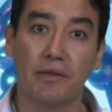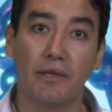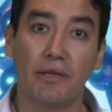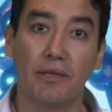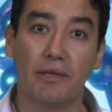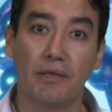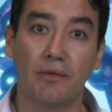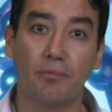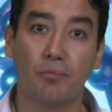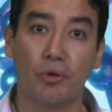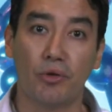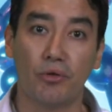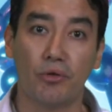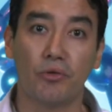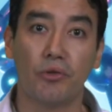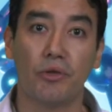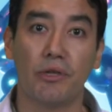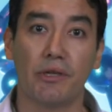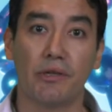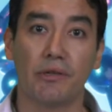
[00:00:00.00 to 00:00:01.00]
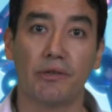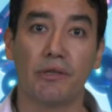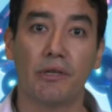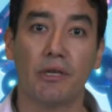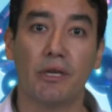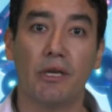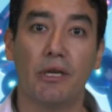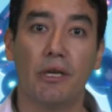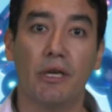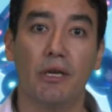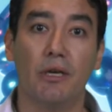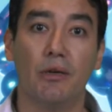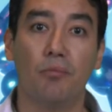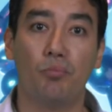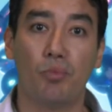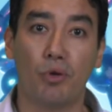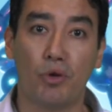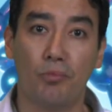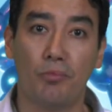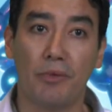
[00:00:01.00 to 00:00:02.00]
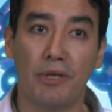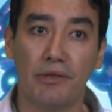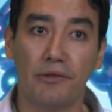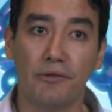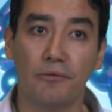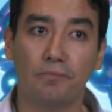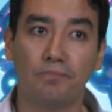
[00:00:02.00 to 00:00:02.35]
that the producers promise.